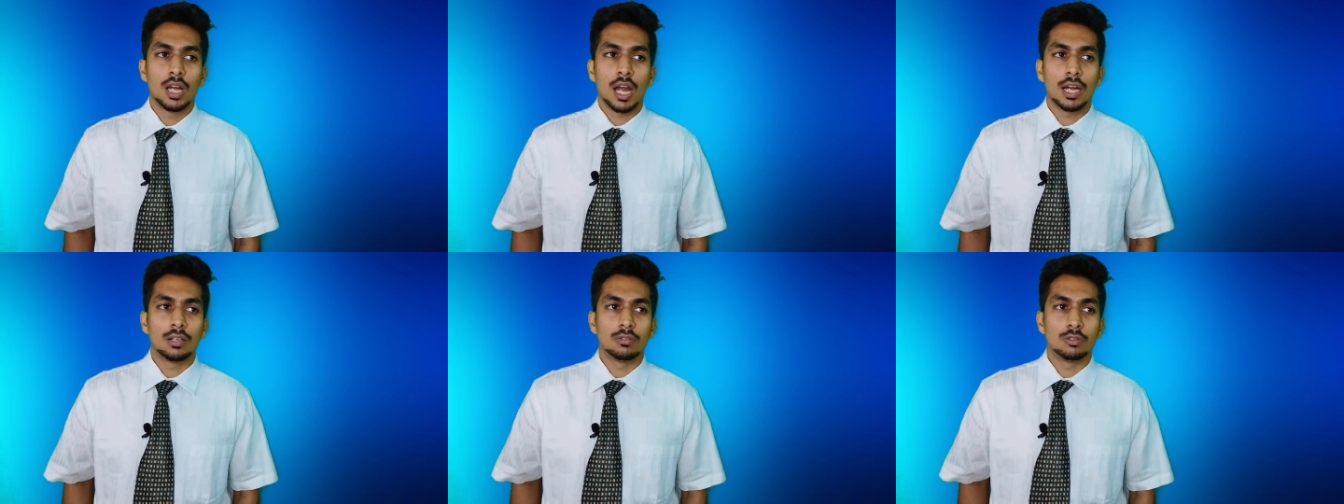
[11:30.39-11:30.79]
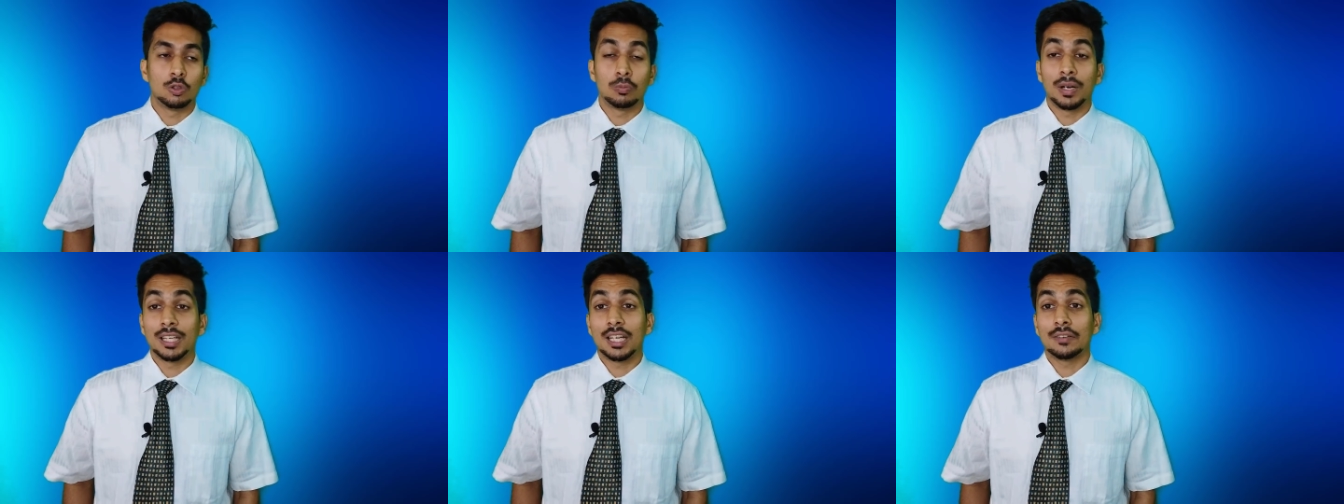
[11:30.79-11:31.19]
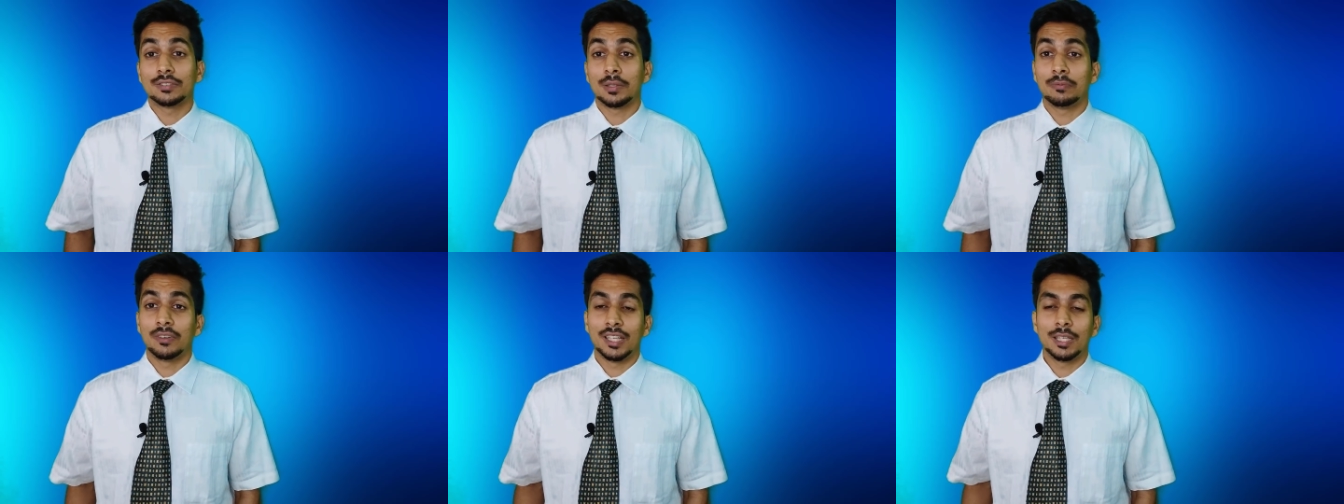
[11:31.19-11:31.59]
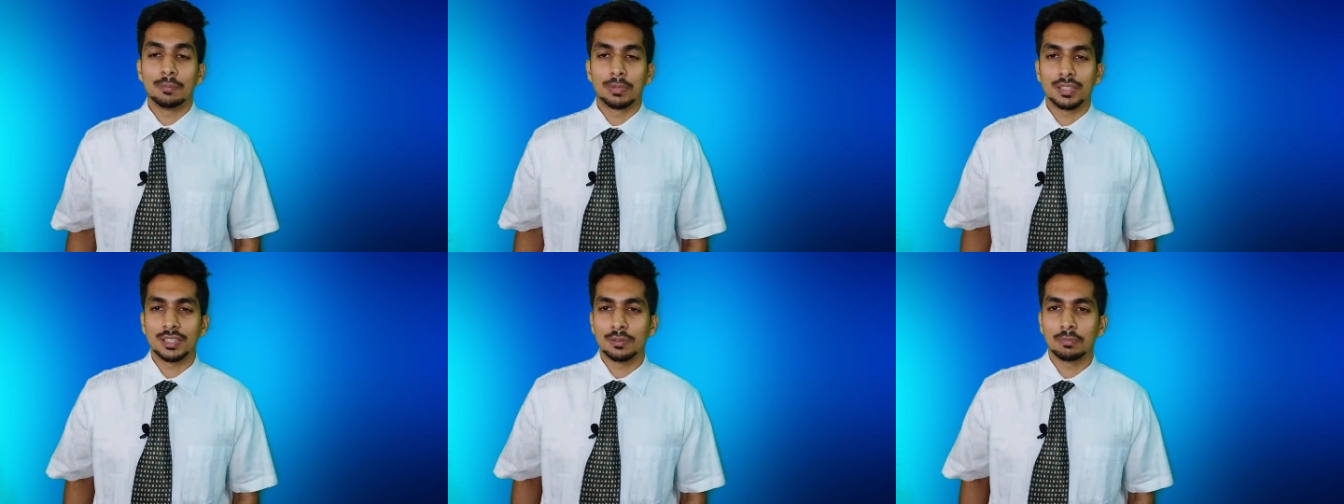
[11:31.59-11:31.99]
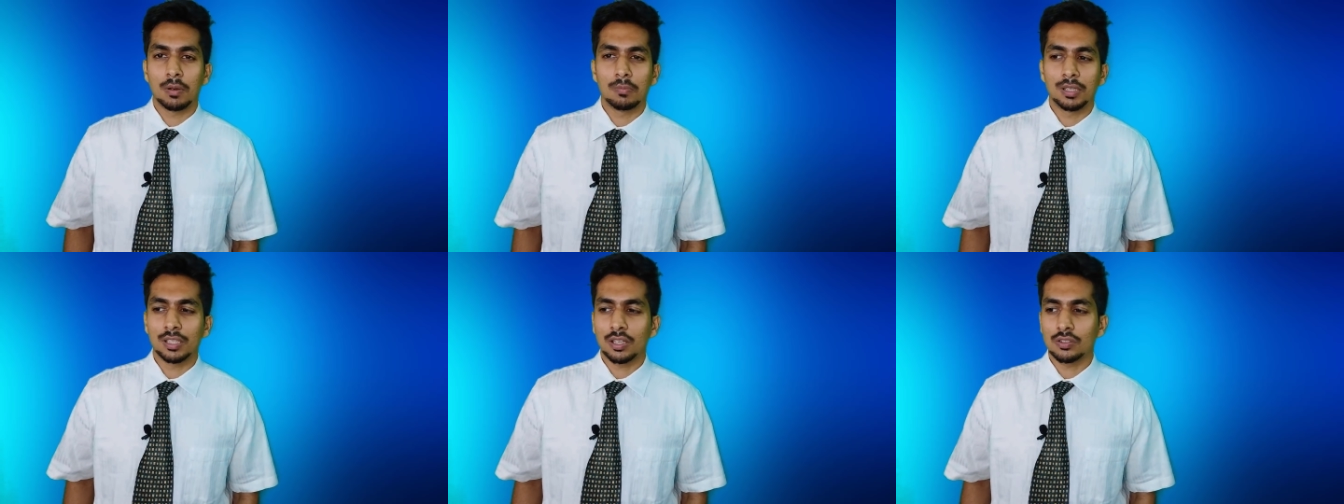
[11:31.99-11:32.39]
and you might have some very impressive
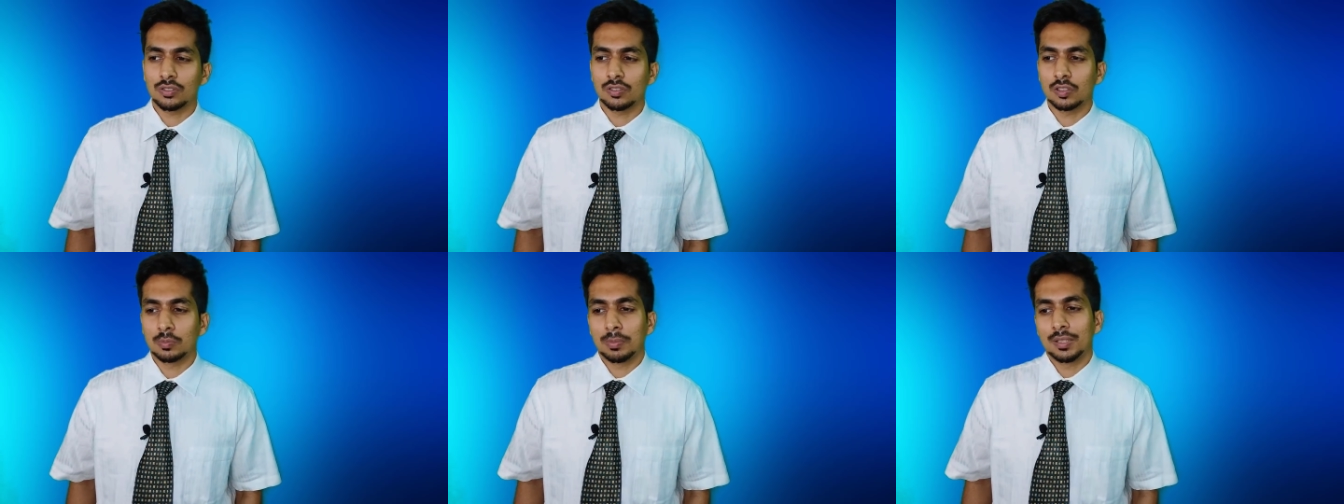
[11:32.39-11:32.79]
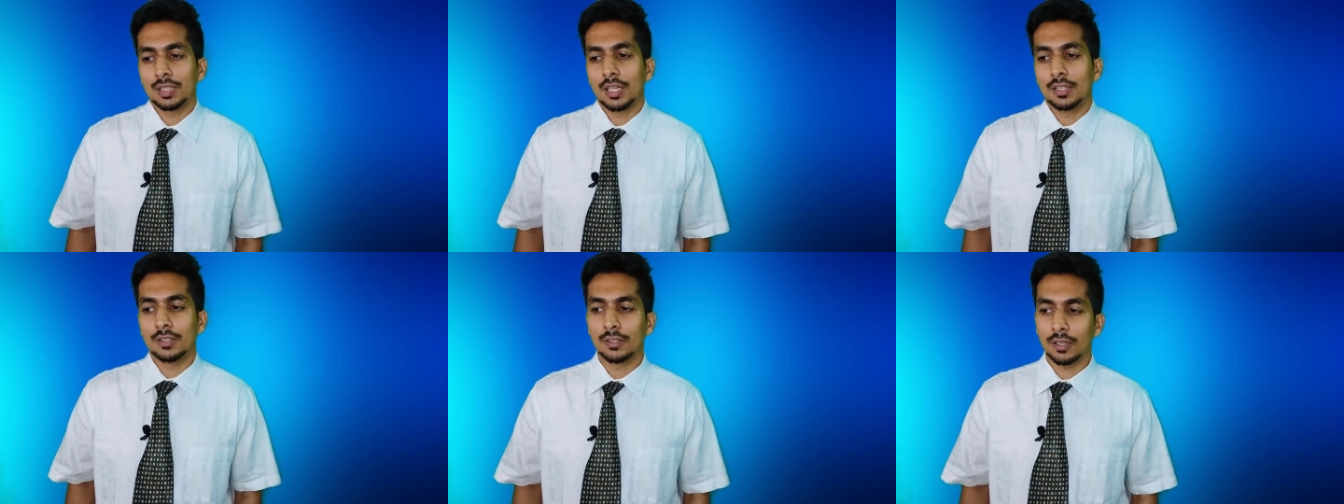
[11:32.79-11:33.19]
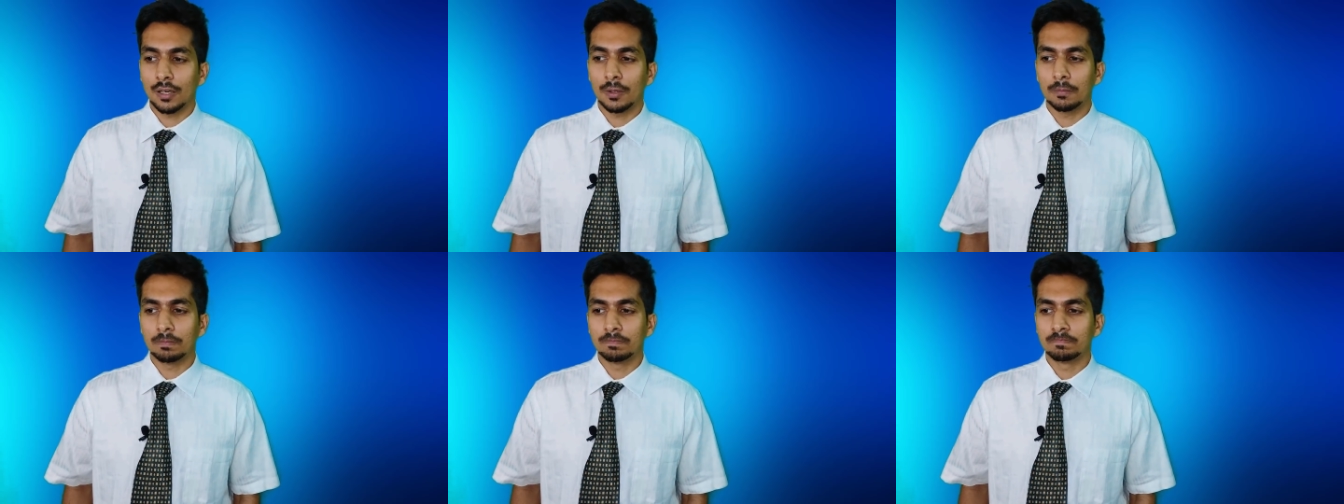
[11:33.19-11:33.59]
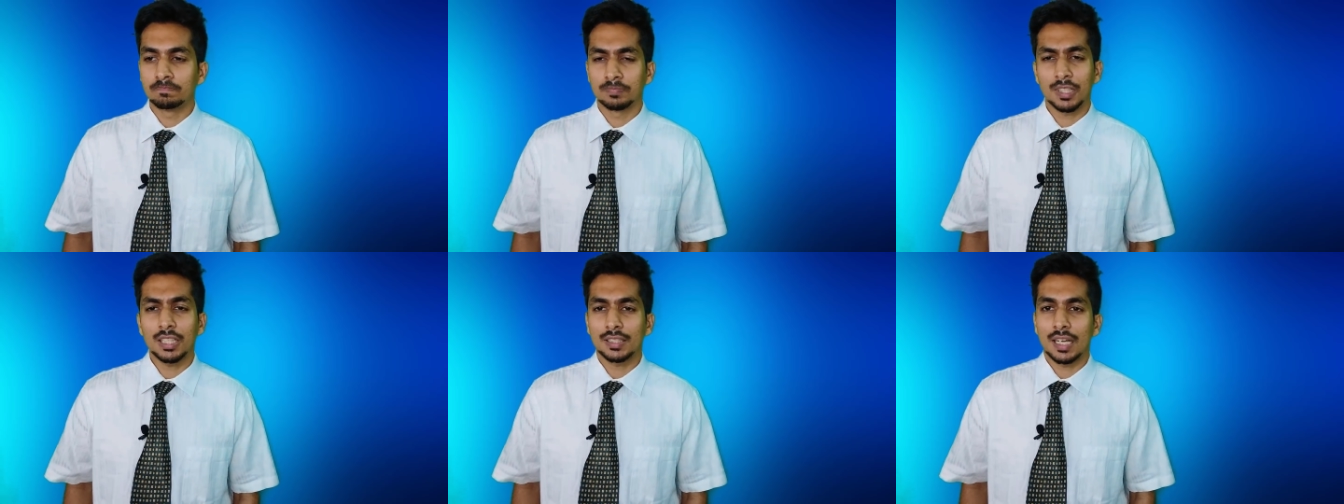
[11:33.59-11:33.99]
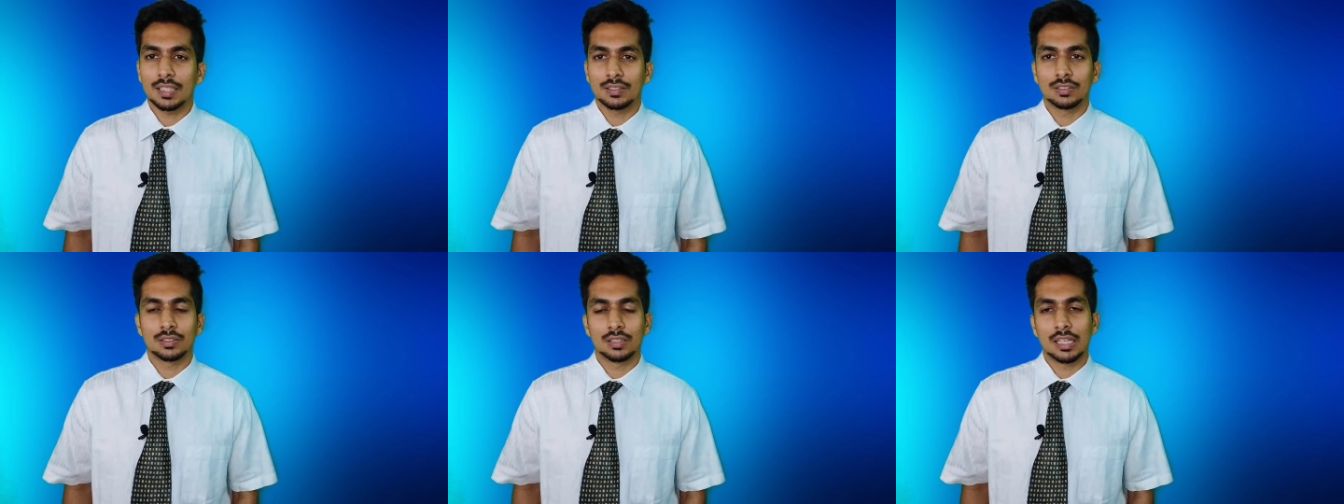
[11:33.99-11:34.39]
publications but then um, yeah that
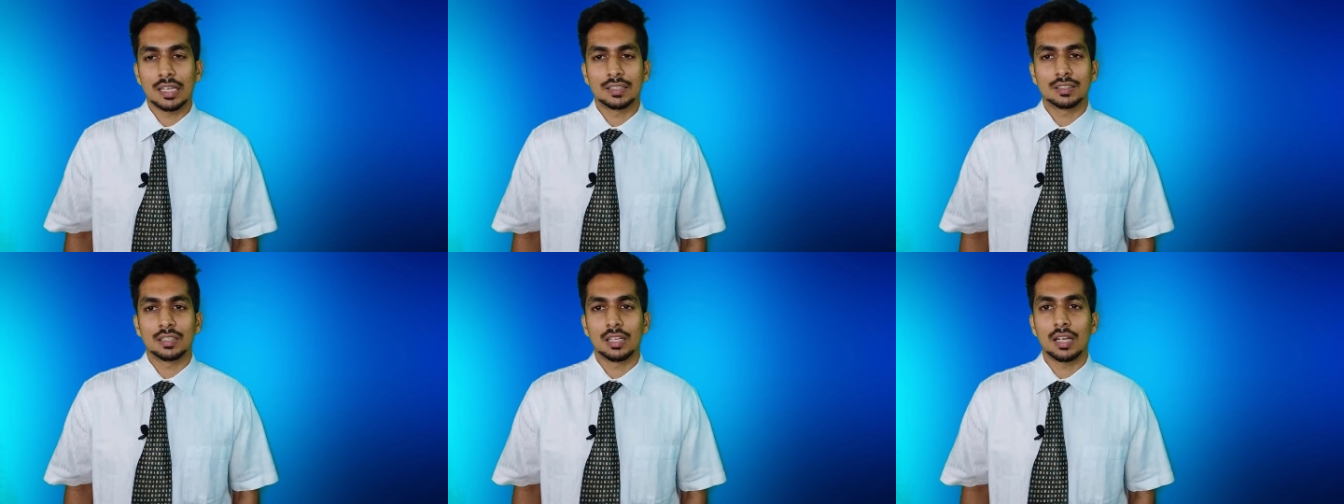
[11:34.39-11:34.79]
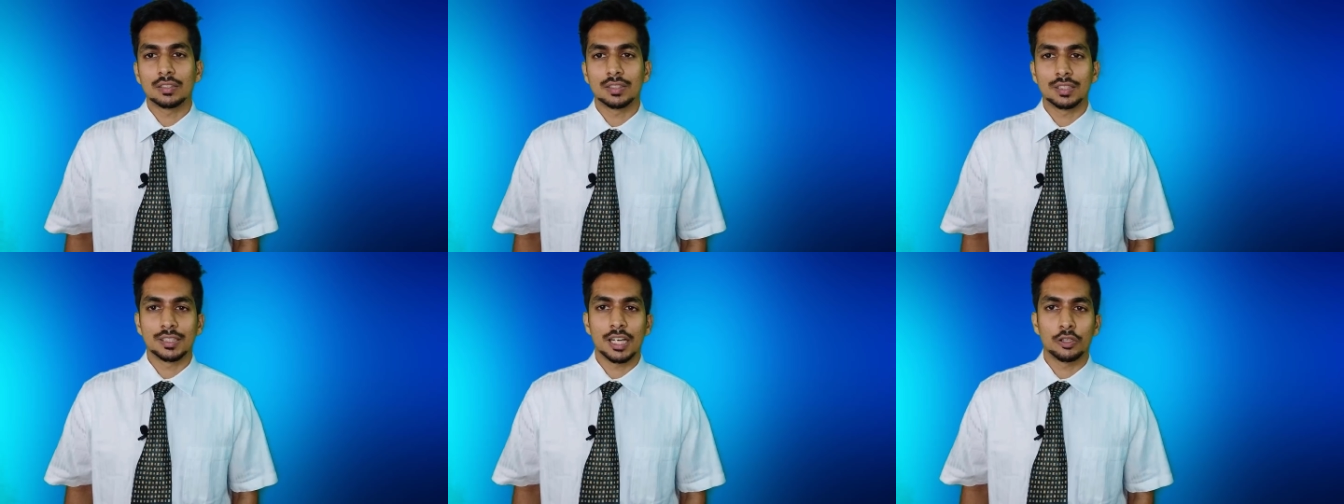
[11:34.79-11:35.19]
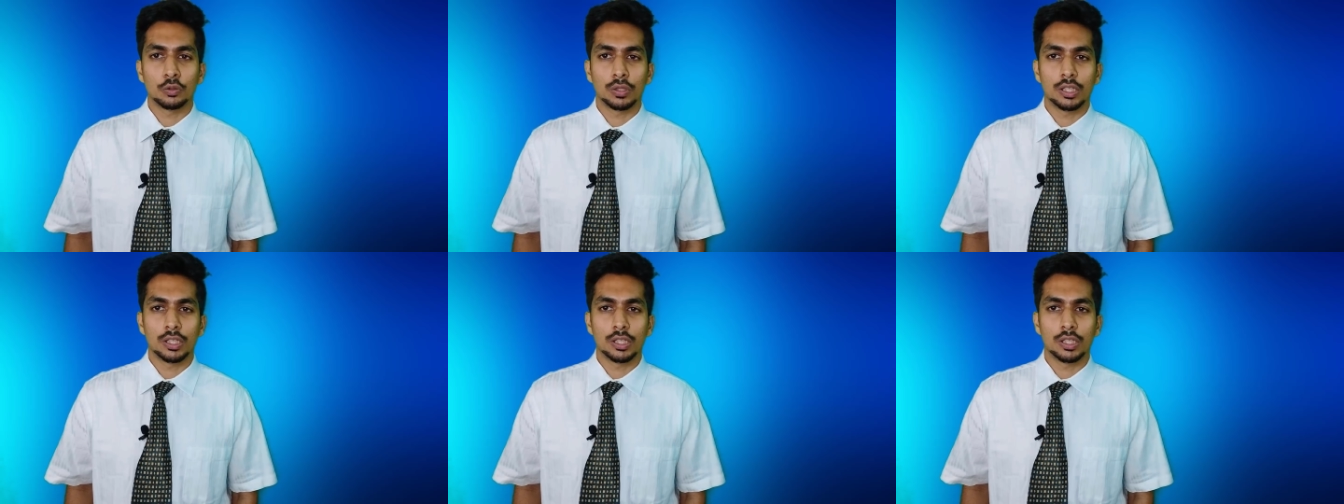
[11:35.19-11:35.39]
is that is the last thing that you